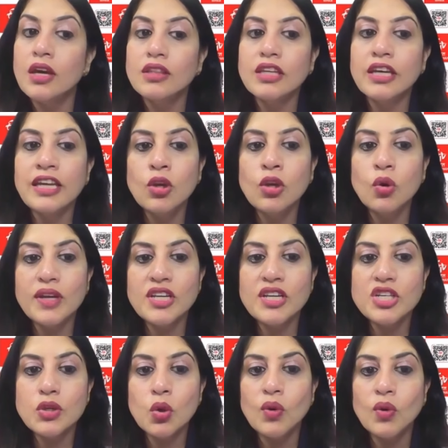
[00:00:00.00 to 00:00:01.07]
The
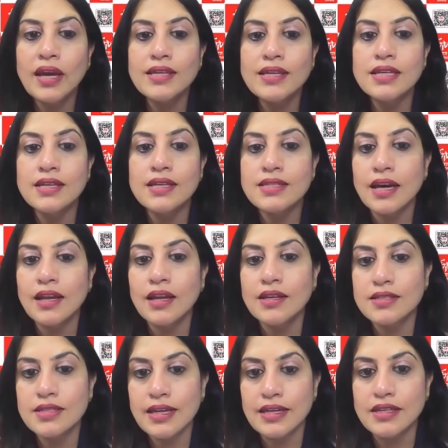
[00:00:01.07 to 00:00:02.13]
innovation known as the Asthana
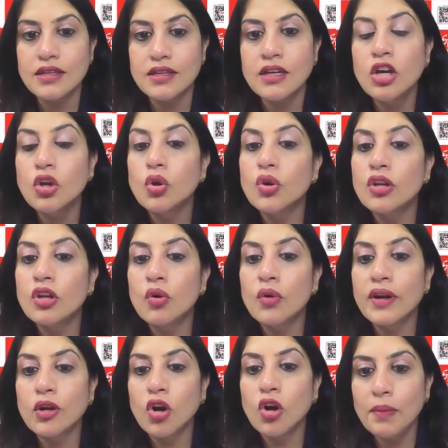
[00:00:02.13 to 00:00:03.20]
stent could
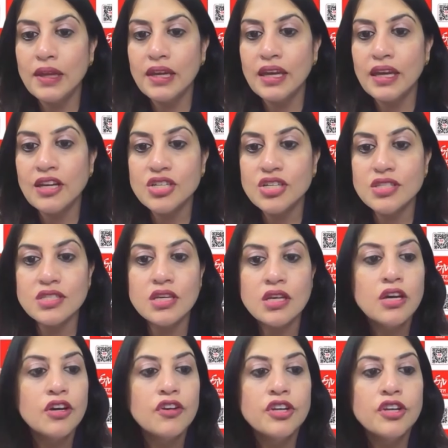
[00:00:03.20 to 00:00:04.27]
lower complications,
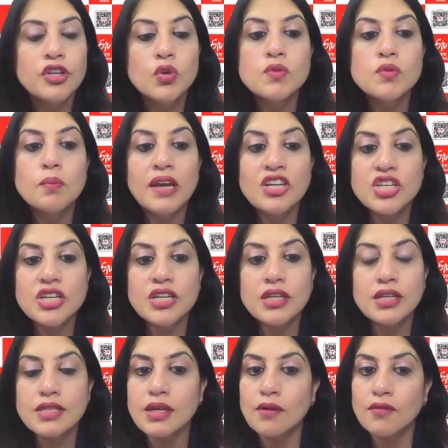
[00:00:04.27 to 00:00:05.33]
reduce patient
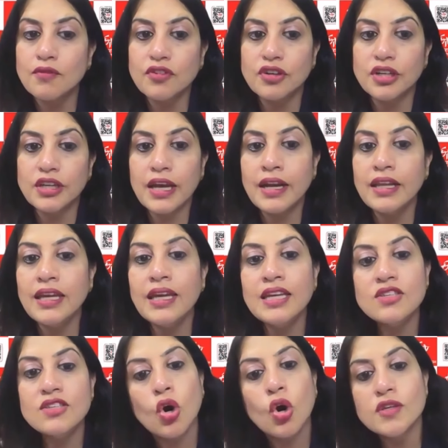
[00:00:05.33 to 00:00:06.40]
discomfort, and
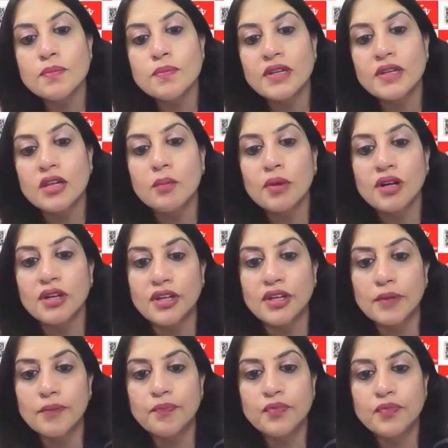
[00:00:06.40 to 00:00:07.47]
ease hospital
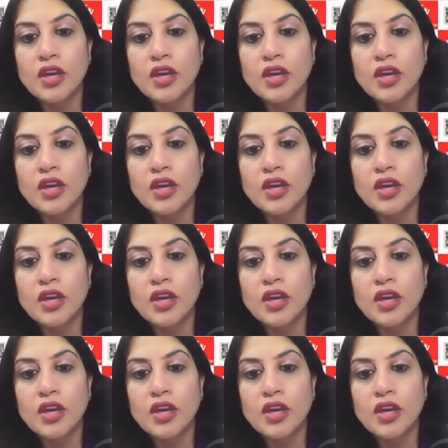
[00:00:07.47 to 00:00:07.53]
burden,